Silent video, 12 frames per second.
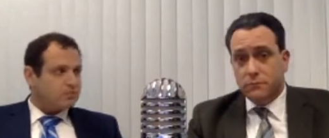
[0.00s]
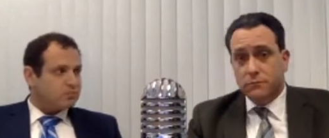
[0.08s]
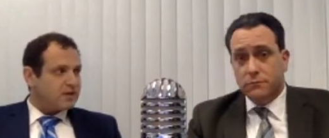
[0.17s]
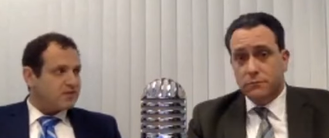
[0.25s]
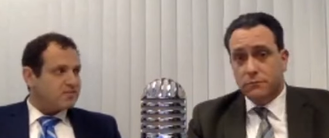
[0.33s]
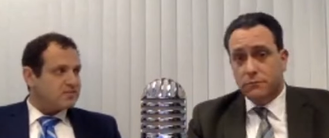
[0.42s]
Speaker 1: to
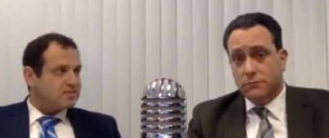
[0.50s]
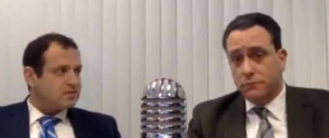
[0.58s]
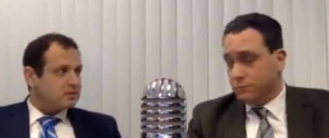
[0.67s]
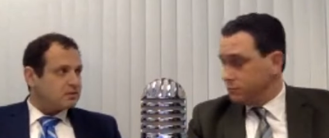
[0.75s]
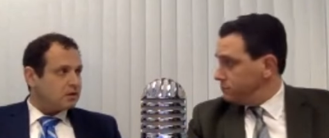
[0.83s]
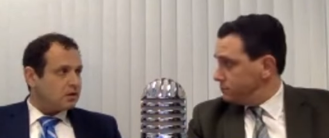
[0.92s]
privacy.
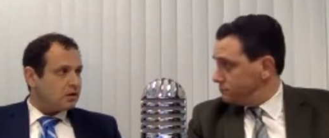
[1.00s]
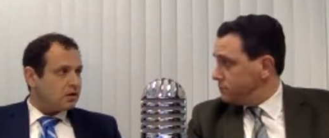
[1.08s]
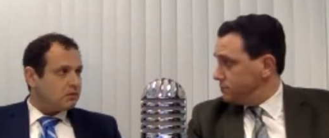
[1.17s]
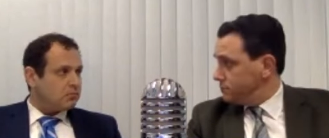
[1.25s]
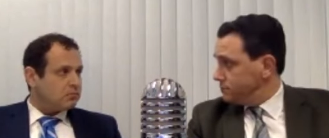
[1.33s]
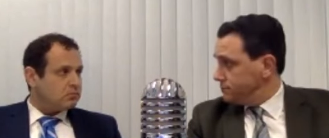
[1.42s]

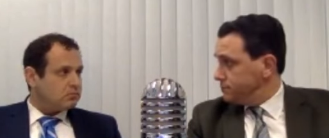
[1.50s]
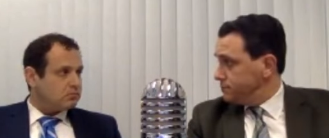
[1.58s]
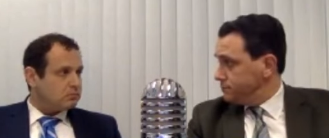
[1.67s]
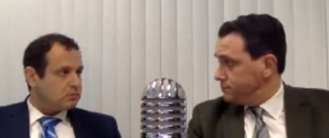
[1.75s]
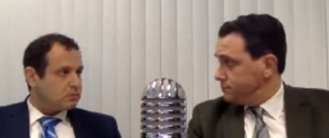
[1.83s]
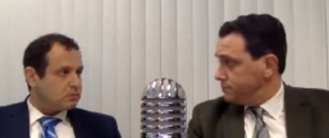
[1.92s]
Um,
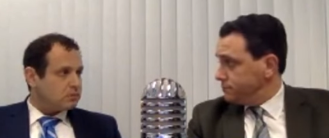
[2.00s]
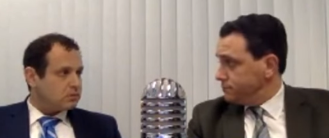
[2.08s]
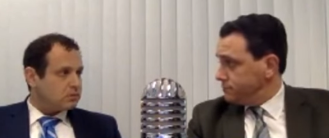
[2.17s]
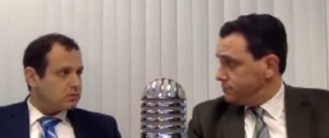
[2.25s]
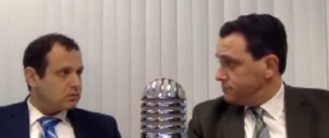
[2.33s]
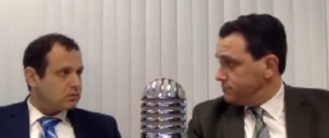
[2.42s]

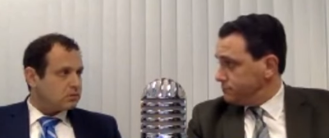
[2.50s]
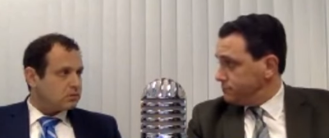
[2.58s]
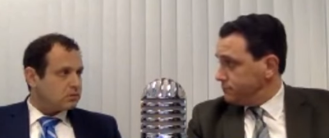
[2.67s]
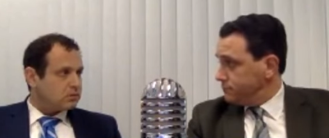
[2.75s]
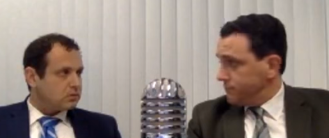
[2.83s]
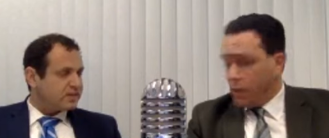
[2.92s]

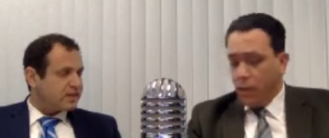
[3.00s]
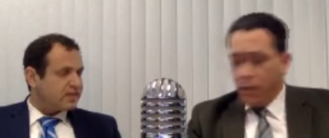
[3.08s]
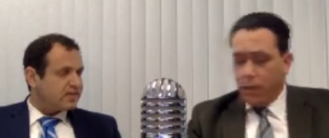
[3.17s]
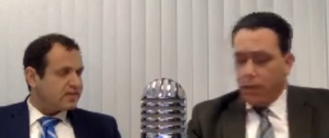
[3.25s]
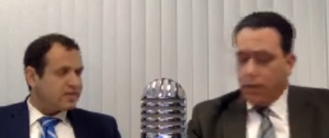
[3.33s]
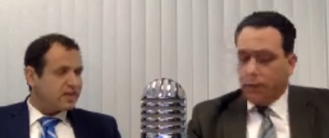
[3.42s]
what the
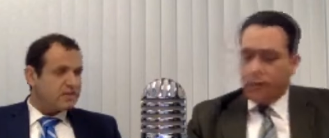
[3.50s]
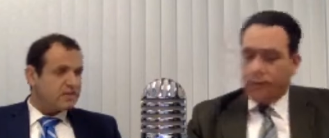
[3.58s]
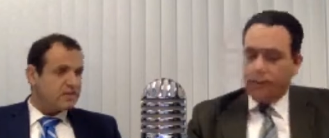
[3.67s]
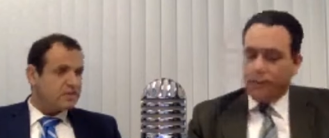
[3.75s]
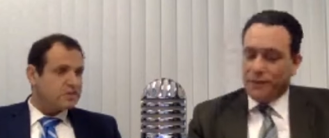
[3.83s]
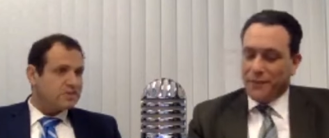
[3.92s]
IRS can get
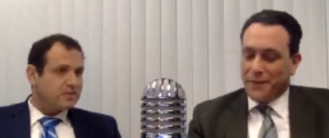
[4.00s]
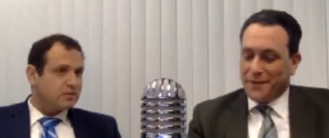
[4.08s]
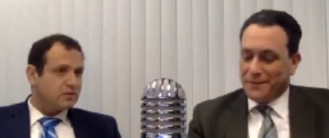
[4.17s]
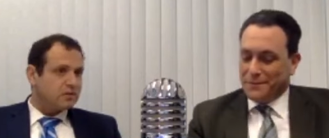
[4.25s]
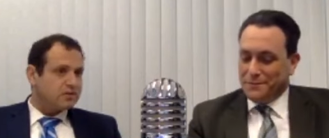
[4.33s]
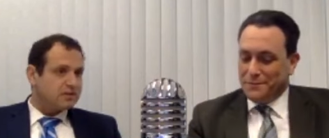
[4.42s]
into that you may
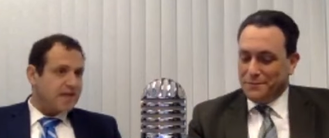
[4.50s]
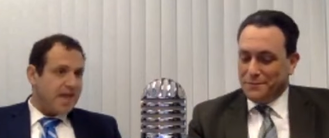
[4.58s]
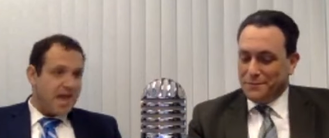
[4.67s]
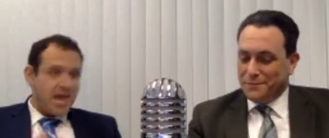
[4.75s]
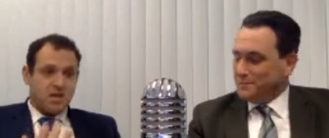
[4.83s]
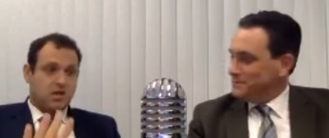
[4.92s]
want to say,
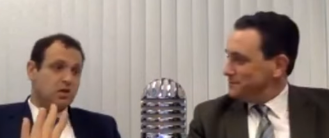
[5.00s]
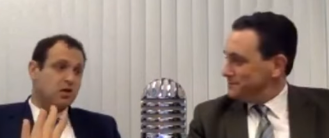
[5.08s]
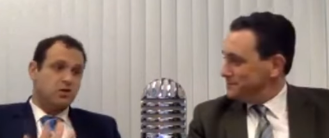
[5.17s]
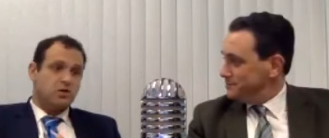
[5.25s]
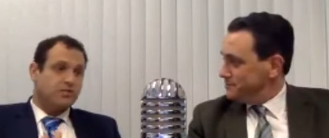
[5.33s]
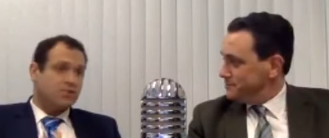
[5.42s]
hey, you
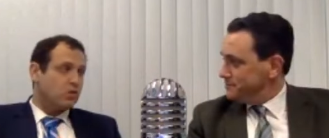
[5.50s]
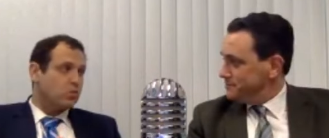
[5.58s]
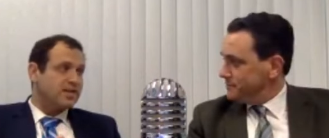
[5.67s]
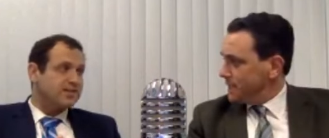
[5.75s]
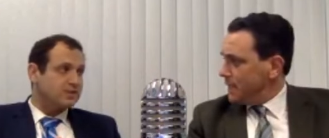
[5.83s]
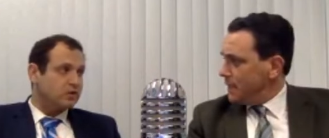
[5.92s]
know, you have no
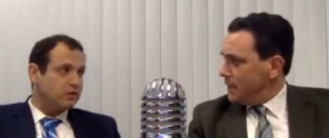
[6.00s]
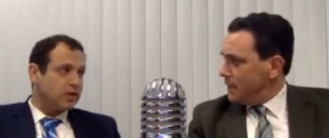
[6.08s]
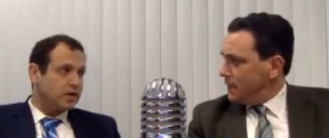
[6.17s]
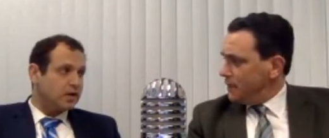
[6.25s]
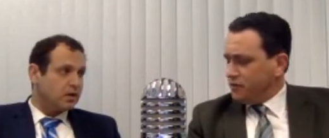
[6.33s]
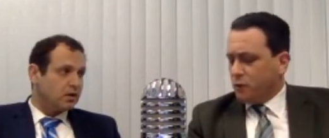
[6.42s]
right to go
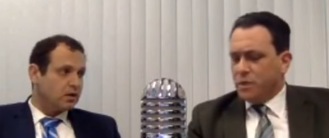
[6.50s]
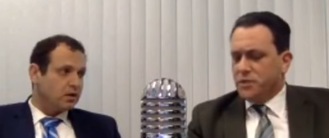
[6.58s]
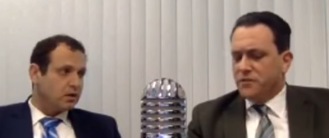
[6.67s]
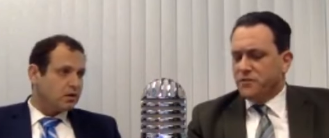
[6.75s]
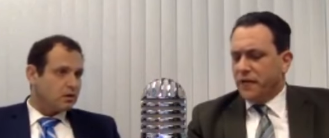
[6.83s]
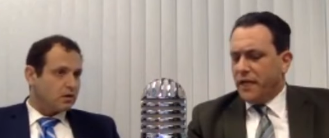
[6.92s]
there. So
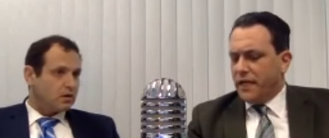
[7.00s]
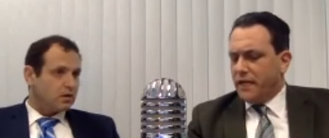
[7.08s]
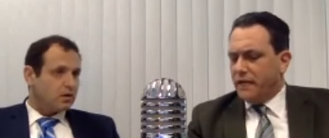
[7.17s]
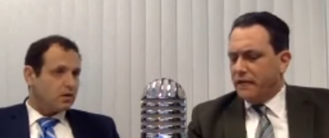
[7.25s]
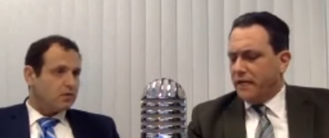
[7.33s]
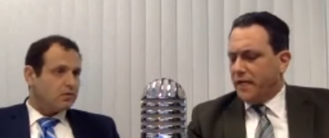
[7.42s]
what you're saying
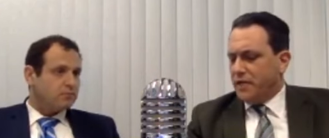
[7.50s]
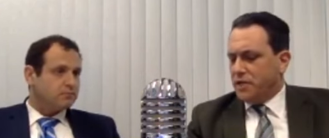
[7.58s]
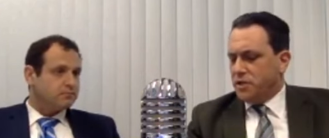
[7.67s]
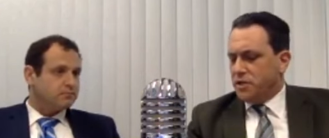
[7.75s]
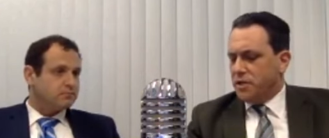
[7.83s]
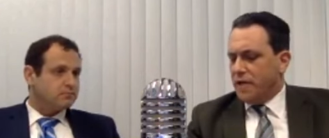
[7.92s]
is um, that I um,
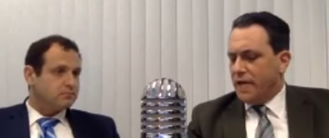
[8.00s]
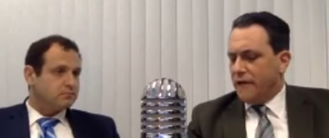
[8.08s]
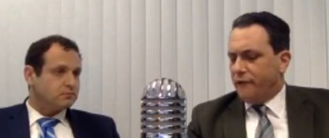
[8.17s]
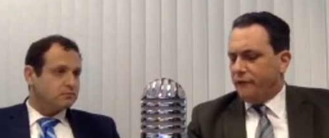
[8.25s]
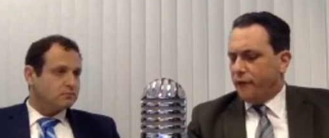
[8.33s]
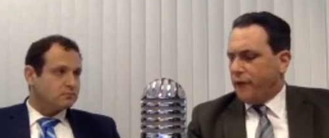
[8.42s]
should
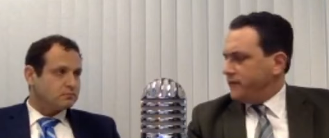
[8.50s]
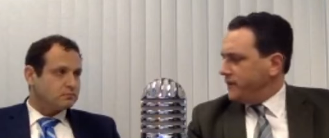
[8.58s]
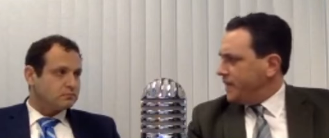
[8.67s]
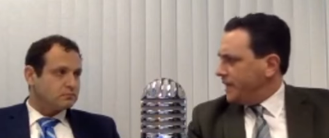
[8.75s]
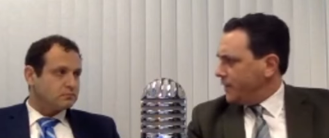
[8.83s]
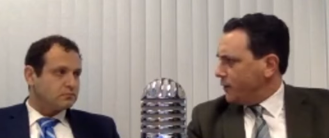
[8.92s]
not friend
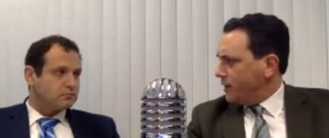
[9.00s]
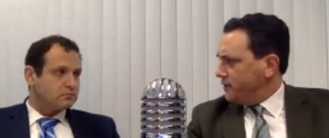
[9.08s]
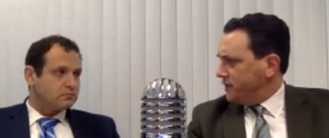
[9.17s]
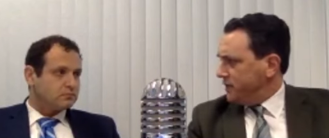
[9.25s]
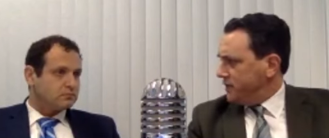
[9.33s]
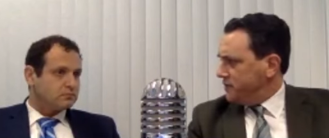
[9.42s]
the
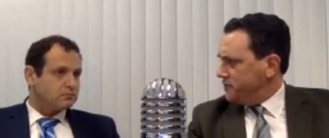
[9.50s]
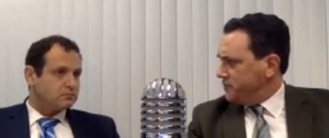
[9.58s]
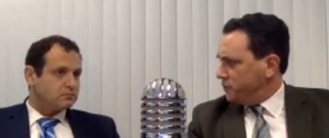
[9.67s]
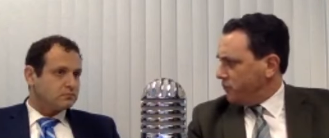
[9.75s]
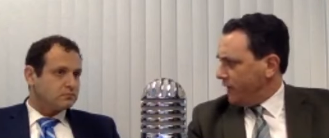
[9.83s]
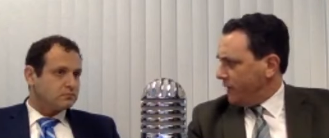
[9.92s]
IRS on
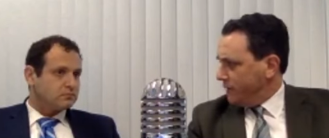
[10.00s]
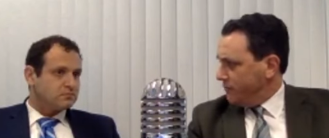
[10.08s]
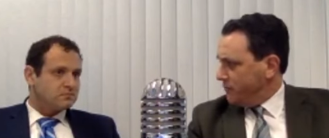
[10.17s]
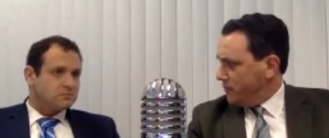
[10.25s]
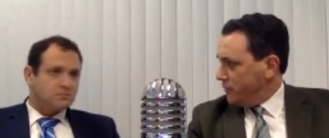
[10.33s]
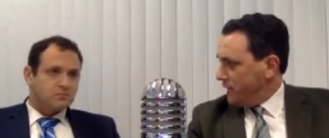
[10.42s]
Instagram,
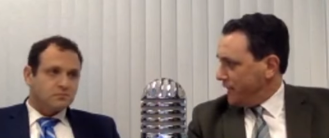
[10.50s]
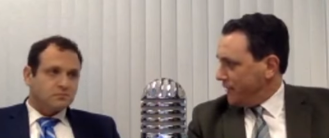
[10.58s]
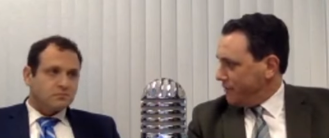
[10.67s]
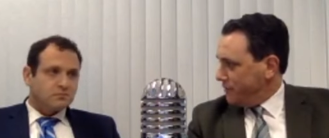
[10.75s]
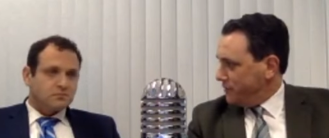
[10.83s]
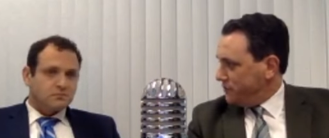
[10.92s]
even though they
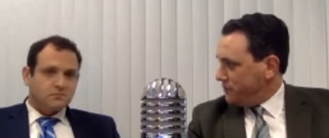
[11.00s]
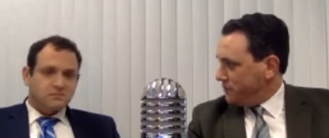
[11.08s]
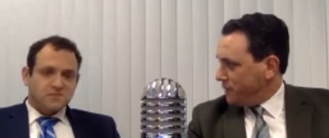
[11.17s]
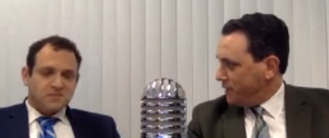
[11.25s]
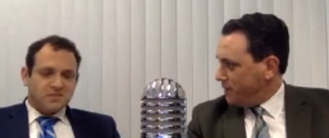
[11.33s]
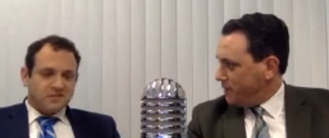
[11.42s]
have an
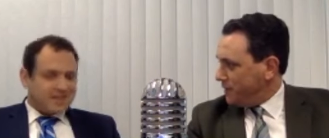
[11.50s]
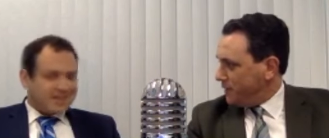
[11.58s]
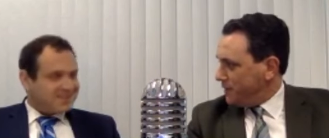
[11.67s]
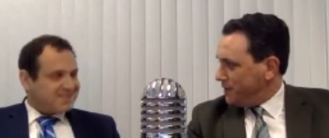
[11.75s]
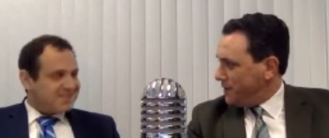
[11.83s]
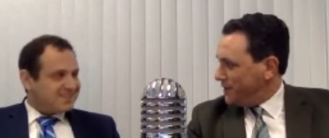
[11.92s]
Instagram.
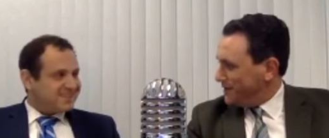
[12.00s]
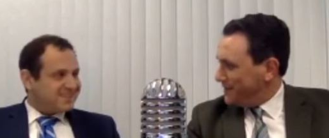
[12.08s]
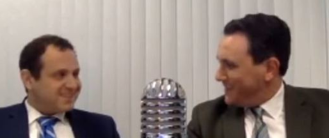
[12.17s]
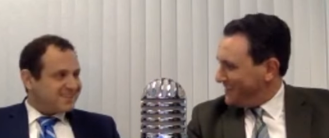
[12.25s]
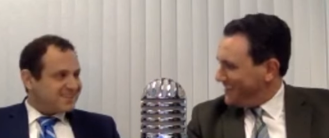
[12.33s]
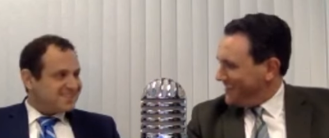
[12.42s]
Yeah, isn't that
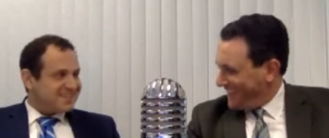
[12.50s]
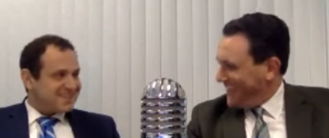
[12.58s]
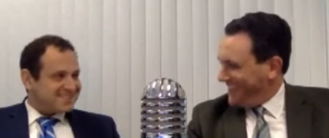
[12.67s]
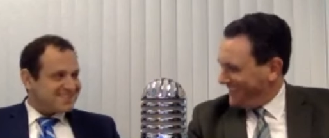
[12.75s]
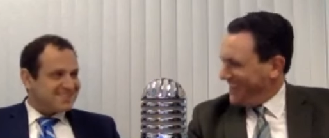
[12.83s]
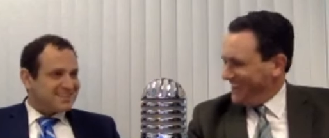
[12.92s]
hilarious? Yes,